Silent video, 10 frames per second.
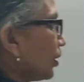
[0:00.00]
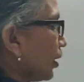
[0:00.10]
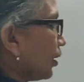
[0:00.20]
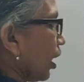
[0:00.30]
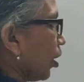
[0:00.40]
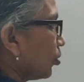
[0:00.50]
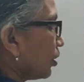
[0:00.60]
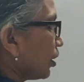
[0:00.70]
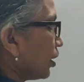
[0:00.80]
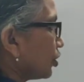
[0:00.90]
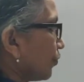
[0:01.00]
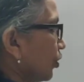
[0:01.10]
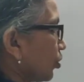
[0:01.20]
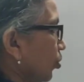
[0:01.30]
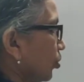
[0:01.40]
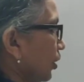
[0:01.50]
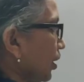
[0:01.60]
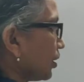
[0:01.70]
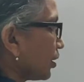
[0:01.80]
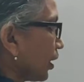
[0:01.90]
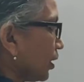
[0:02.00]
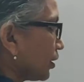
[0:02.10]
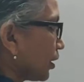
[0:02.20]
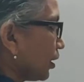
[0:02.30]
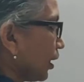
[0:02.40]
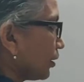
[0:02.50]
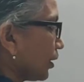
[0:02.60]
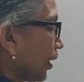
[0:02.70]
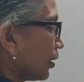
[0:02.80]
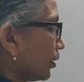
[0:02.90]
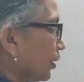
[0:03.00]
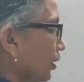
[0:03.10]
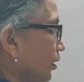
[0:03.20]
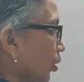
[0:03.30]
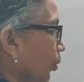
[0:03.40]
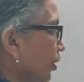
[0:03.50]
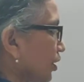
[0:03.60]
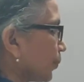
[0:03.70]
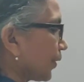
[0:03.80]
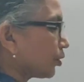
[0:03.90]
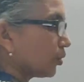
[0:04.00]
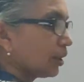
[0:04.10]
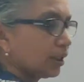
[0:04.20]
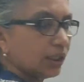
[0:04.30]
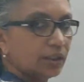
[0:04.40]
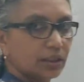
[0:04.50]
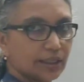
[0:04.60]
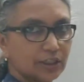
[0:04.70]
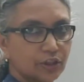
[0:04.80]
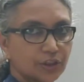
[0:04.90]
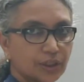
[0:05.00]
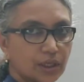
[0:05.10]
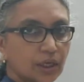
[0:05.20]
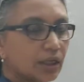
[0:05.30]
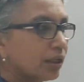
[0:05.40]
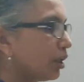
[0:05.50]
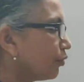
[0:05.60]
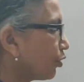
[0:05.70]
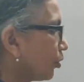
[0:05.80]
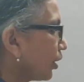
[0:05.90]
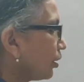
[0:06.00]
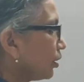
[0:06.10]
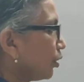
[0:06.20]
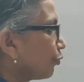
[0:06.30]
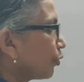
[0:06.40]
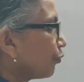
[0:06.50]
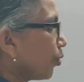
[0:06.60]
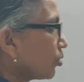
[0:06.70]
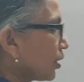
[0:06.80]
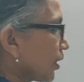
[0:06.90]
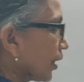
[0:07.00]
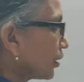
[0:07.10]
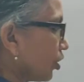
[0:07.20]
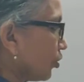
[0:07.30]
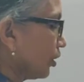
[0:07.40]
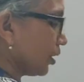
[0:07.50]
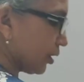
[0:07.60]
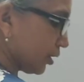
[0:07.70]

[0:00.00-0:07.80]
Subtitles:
see that the outer edge of the road is raised at an angle theta with respect to the inner edge. Now if you look at the different forces acting on